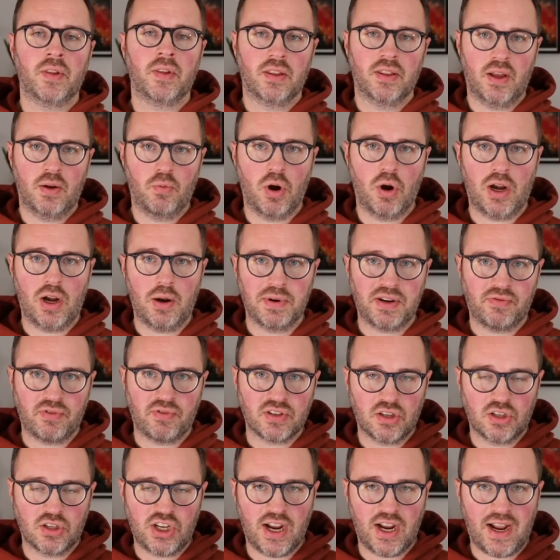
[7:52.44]
They work a little bit
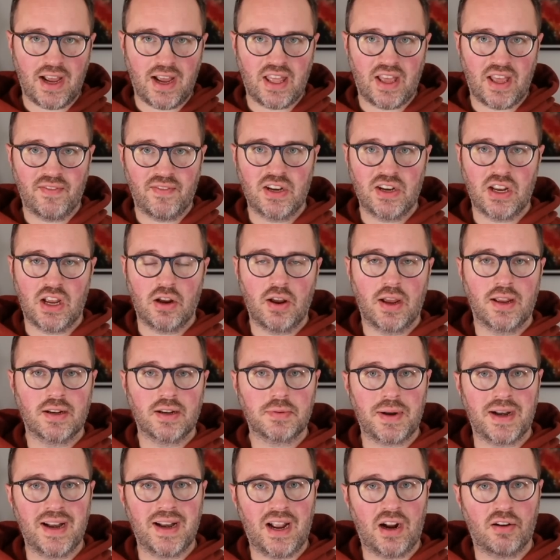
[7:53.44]
different. So check out that video
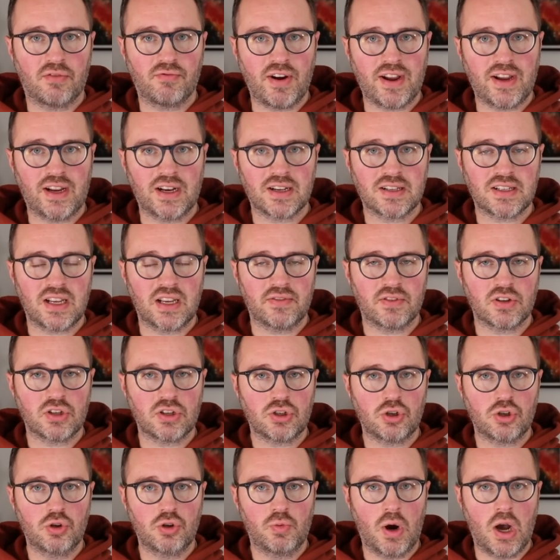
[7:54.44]
explaining how regular savers
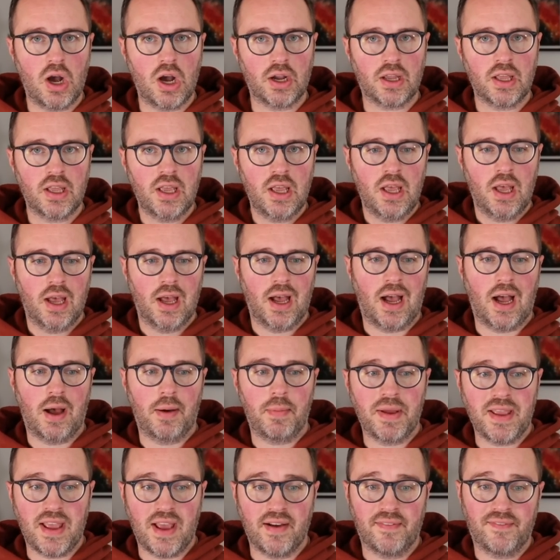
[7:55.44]
do work.
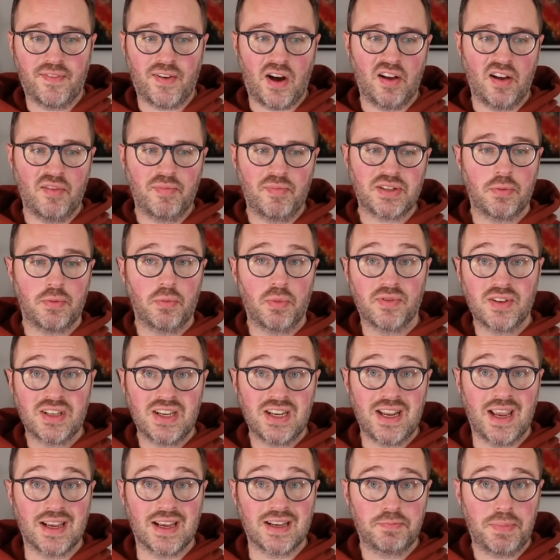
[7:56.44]
But yeah, 5% with
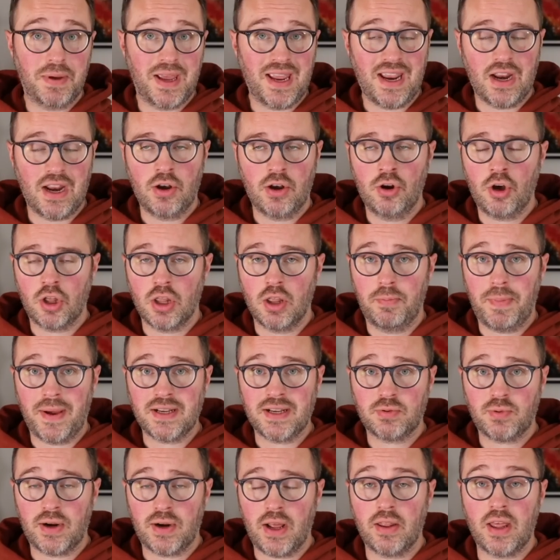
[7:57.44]
TSB. Not the
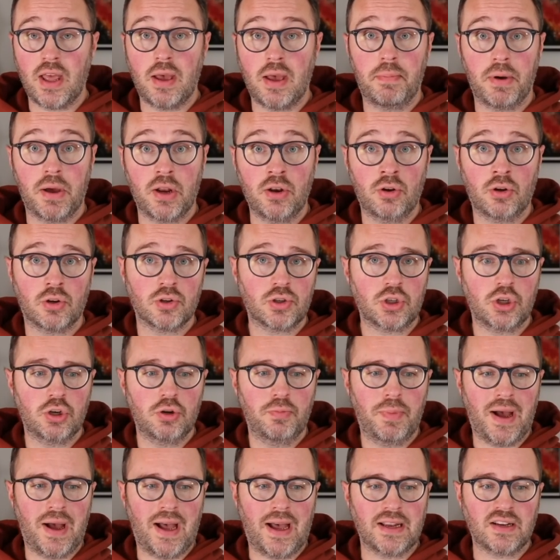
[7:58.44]
best one out there, but not too
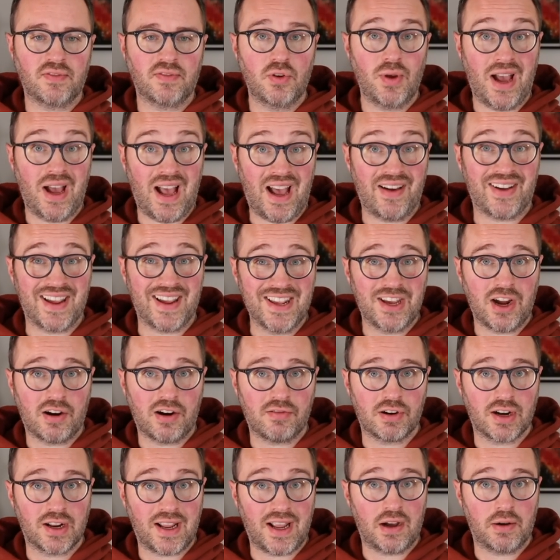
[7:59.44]
bad. If you have a
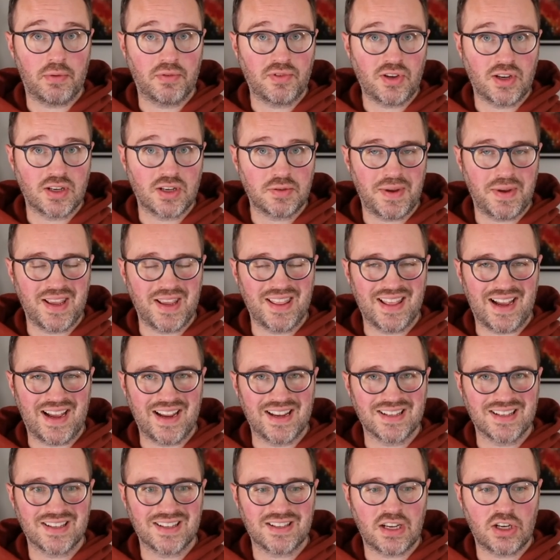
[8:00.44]
current account with TSB, that
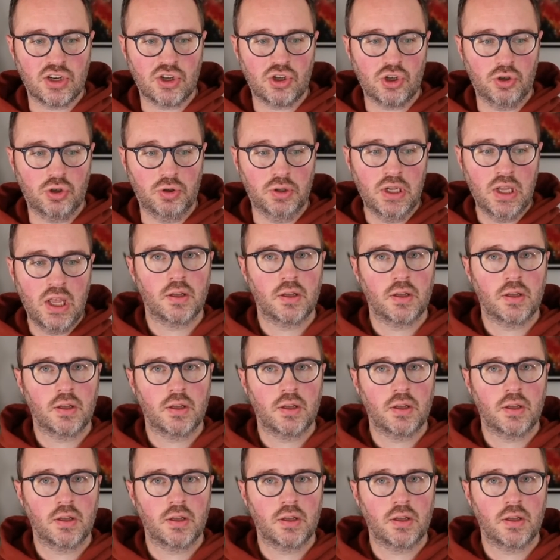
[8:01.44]
is essential.